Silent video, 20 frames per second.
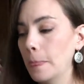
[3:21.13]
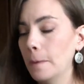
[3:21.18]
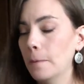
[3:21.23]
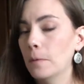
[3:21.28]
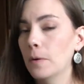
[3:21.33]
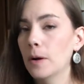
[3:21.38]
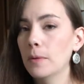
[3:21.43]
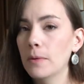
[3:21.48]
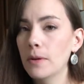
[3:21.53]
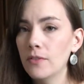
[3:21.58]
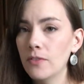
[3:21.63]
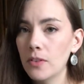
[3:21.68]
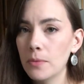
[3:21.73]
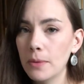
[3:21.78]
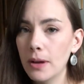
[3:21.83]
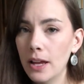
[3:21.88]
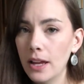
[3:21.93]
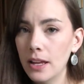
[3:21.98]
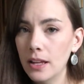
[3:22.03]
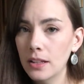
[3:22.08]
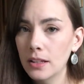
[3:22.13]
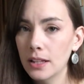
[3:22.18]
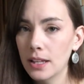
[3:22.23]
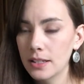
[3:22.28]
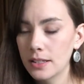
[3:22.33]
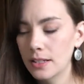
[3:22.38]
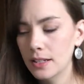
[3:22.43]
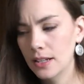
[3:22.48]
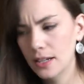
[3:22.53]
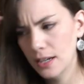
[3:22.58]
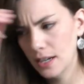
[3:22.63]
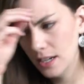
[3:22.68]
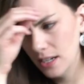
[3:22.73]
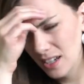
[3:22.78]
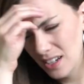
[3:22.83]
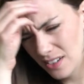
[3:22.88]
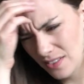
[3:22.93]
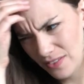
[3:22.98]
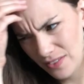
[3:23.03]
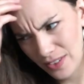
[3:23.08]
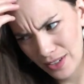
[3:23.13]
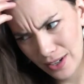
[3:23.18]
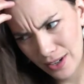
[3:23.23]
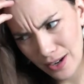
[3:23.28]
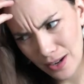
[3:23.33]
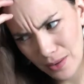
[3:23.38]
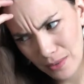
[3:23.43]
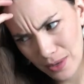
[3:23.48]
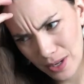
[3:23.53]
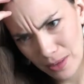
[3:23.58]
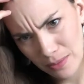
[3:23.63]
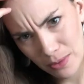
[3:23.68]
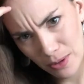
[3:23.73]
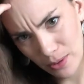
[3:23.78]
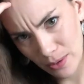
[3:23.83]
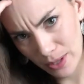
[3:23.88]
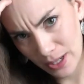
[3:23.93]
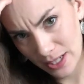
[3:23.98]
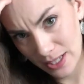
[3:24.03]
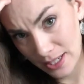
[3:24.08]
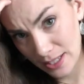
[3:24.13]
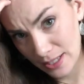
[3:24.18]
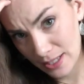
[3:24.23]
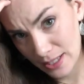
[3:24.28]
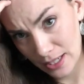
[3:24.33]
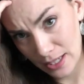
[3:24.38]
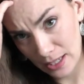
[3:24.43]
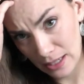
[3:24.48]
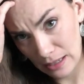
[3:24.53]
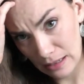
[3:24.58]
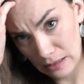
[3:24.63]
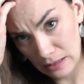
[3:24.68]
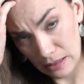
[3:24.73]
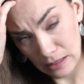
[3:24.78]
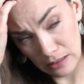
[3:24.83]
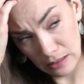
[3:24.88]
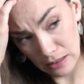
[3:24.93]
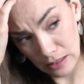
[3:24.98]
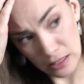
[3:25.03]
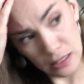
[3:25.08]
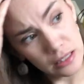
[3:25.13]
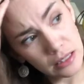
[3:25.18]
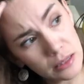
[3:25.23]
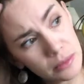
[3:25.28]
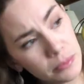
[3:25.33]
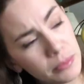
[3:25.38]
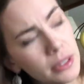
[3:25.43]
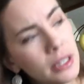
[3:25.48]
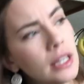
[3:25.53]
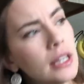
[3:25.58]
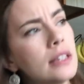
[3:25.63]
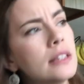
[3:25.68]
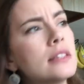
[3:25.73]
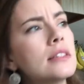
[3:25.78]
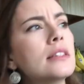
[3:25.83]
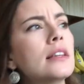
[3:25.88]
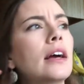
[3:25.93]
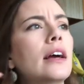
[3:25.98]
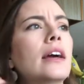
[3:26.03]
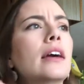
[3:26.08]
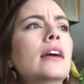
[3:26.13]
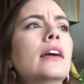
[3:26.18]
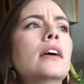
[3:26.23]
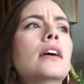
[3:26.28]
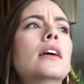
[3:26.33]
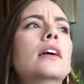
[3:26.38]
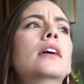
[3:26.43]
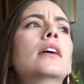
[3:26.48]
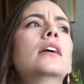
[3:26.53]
warm up for my lesson and I need to figure out what I'm going to sing at that lesson because I